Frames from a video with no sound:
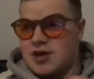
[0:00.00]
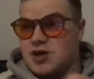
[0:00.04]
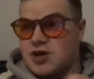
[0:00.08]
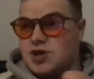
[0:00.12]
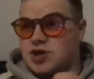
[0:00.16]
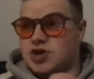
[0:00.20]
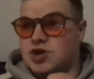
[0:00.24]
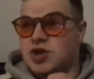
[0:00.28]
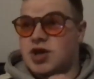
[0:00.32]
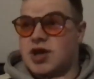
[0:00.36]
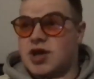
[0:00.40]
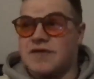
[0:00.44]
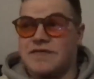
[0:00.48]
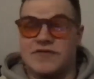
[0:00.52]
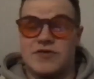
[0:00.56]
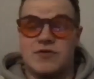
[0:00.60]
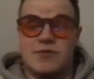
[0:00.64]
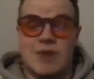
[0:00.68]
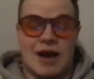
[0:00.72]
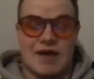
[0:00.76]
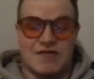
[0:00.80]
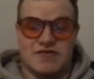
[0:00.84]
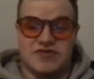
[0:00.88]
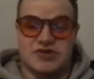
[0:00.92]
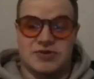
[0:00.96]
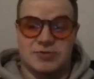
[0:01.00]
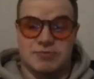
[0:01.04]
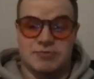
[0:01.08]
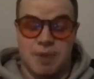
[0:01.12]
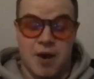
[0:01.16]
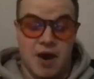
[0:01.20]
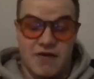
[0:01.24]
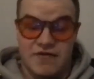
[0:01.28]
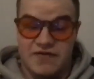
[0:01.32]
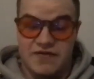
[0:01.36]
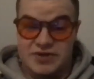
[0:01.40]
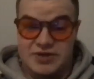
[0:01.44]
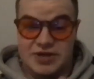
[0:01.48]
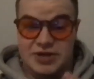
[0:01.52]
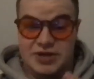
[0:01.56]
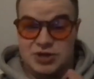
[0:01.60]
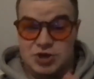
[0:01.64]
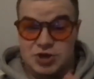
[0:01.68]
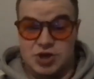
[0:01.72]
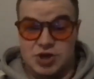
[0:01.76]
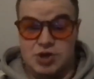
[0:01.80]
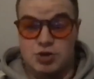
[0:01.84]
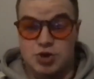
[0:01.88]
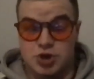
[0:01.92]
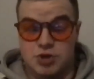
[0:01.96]
if you have perfect
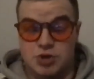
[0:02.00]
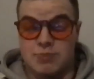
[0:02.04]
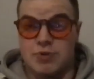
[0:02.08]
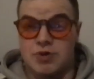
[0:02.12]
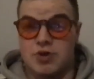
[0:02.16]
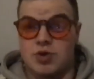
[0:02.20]
execution,